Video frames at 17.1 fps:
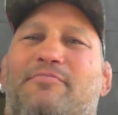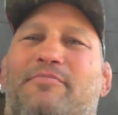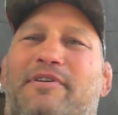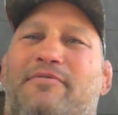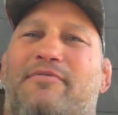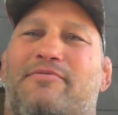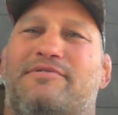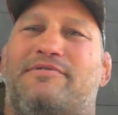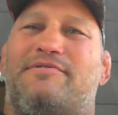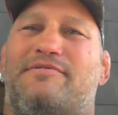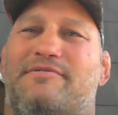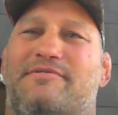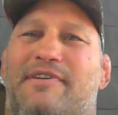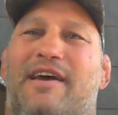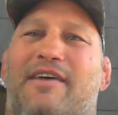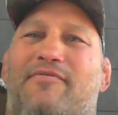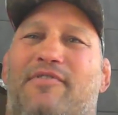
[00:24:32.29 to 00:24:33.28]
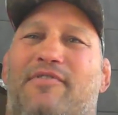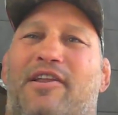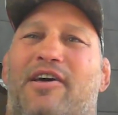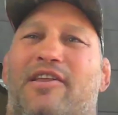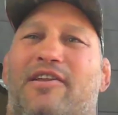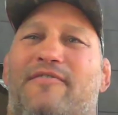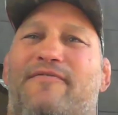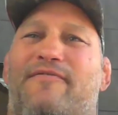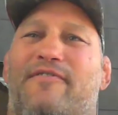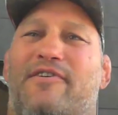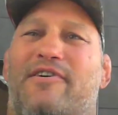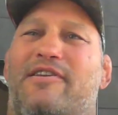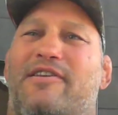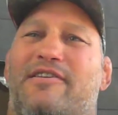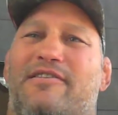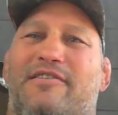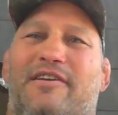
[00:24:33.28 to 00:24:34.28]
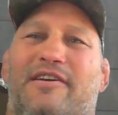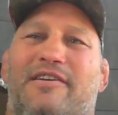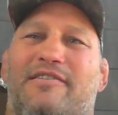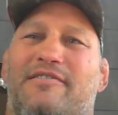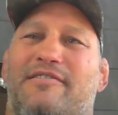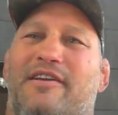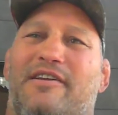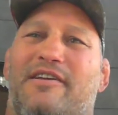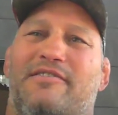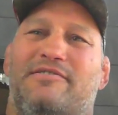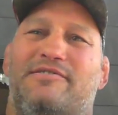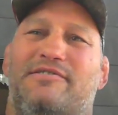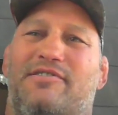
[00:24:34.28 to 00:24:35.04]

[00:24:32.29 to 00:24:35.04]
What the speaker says: but I was having a lot of fun and